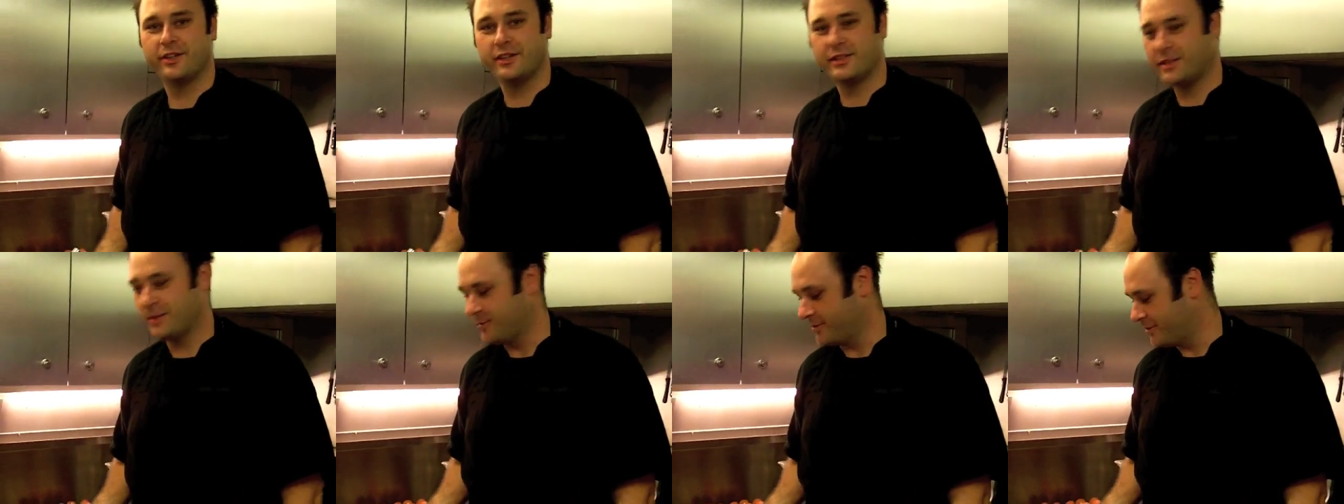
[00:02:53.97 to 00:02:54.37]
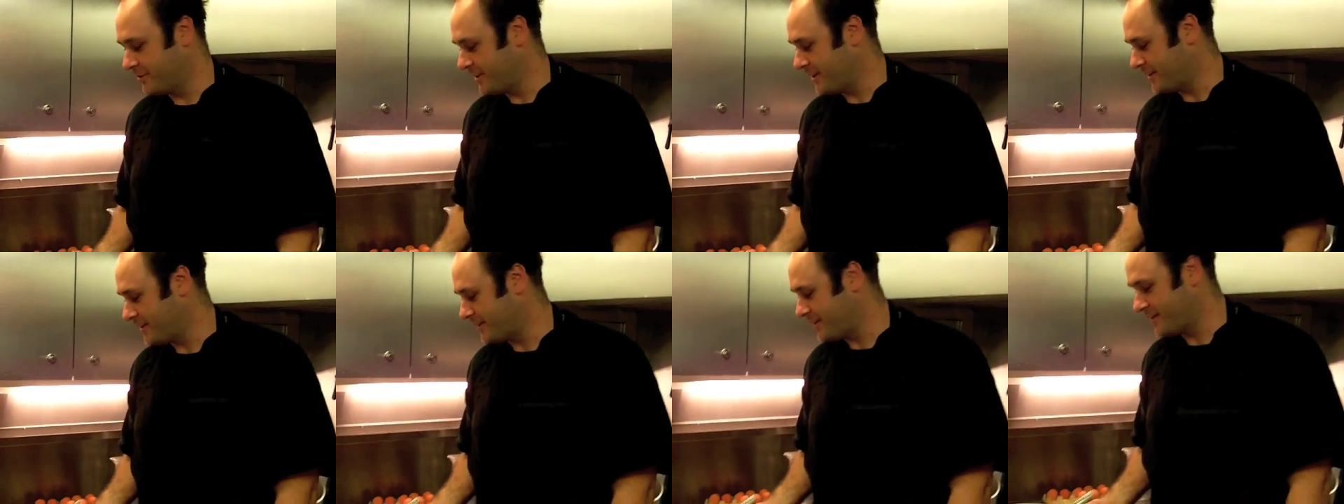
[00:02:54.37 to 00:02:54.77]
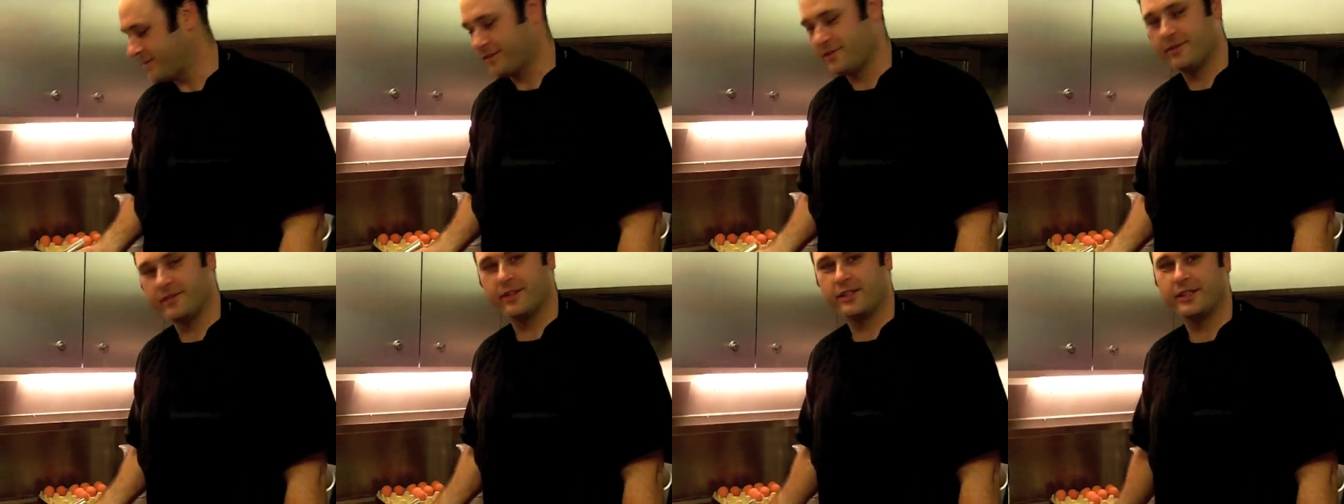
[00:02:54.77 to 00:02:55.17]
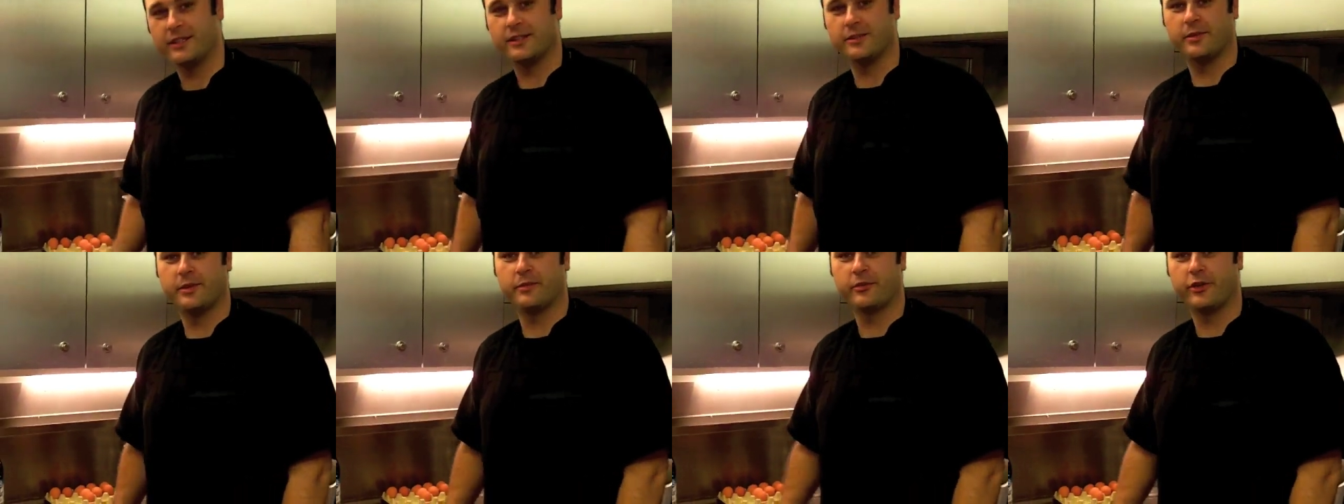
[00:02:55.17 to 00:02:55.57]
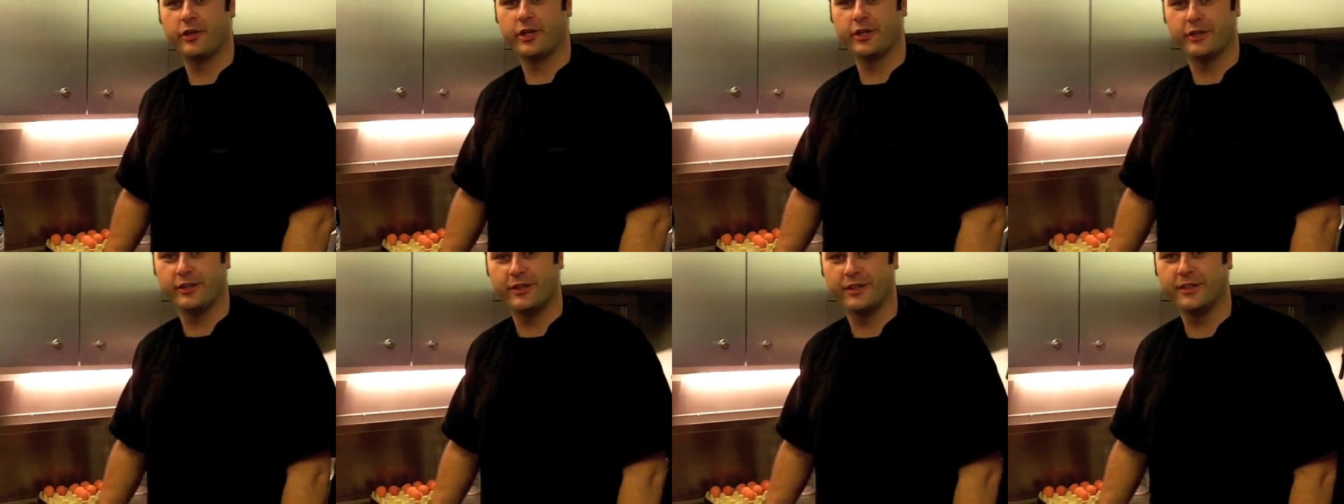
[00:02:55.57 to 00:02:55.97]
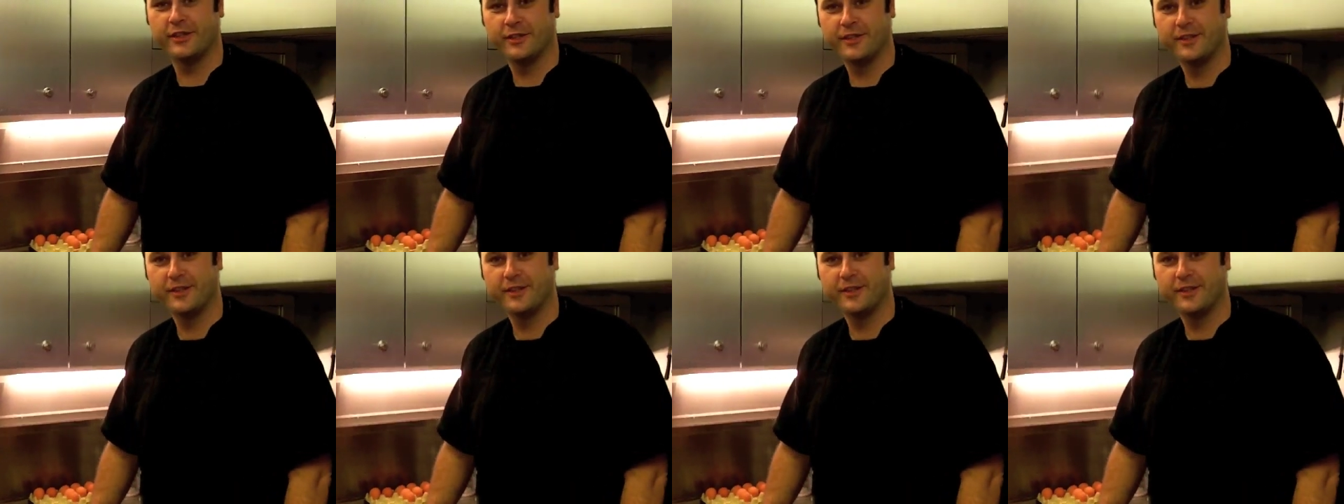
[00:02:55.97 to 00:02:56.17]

Very simple, yes. Very easy, but very good.